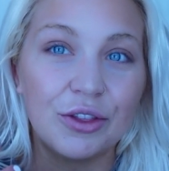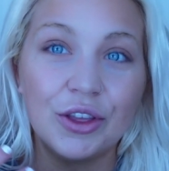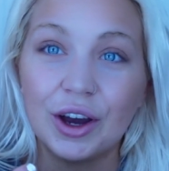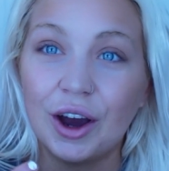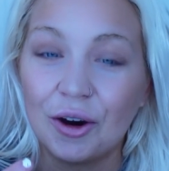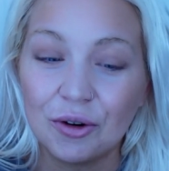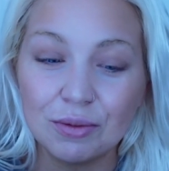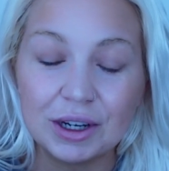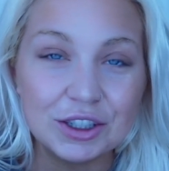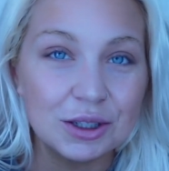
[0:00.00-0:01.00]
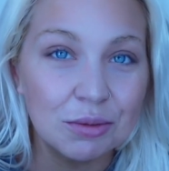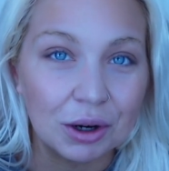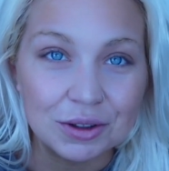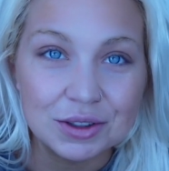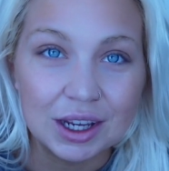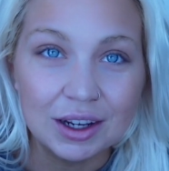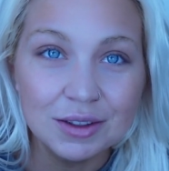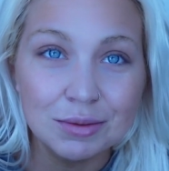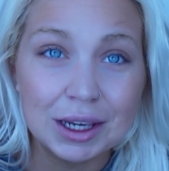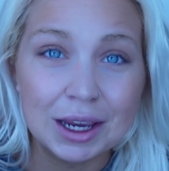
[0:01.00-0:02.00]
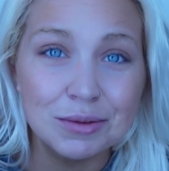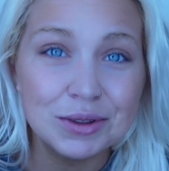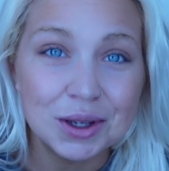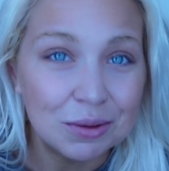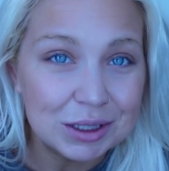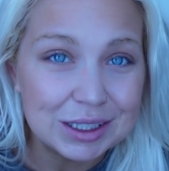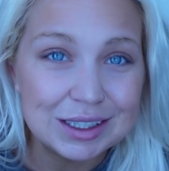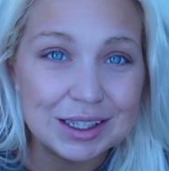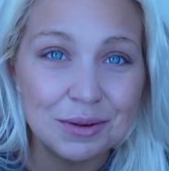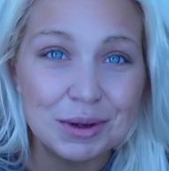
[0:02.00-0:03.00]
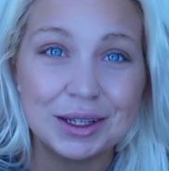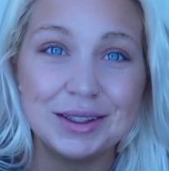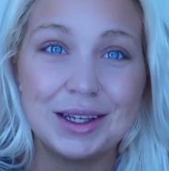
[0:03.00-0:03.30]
The whole bleaching process became so much easier because